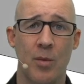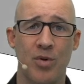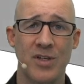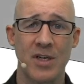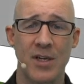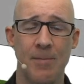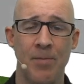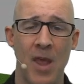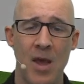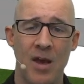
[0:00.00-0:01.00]
presenting,
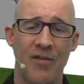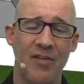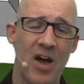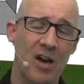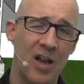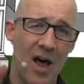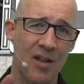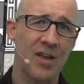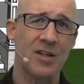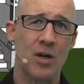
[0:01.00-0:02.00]
if I've got a lot of
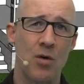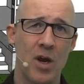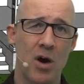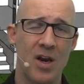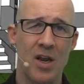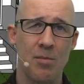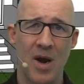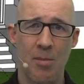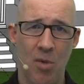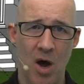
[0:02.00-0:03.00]
things going on in
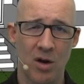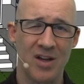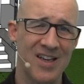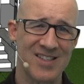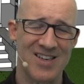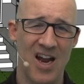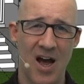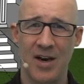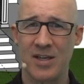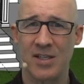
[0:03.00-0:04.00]
my model, it's
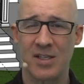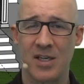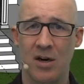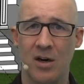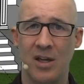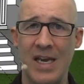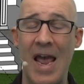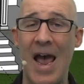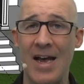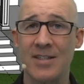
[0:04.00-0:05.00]
not necessarily
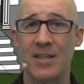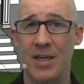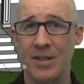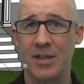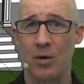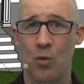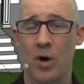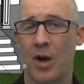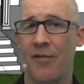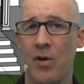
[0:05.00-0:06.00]
as easy to
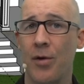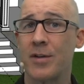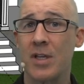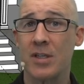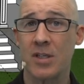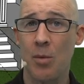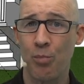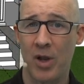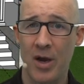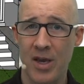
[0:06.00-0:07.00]
work. I've noticed that some
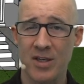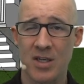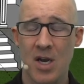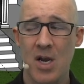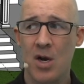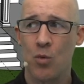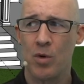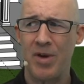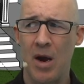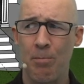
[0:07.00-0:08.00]
plugins will
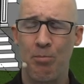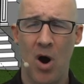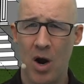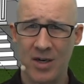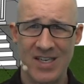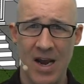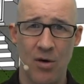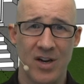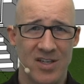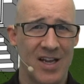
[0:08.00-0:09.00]
become bogged
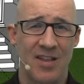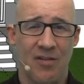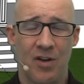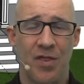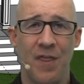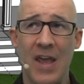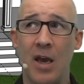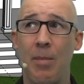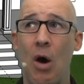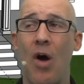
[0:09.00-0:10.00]
down. It's like they have to think
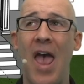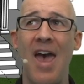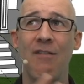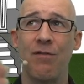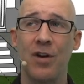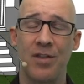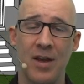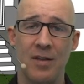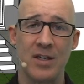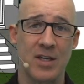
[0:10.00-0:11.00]
about
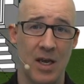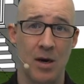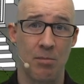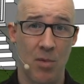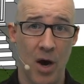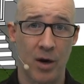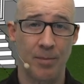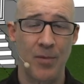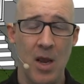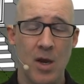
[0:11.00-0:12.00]
everything that's in a model.
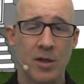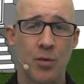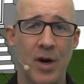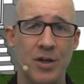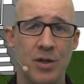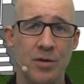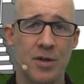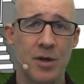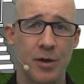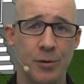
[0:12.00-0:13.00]
So what I choose
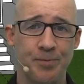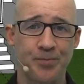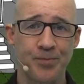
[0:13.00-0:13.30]
to do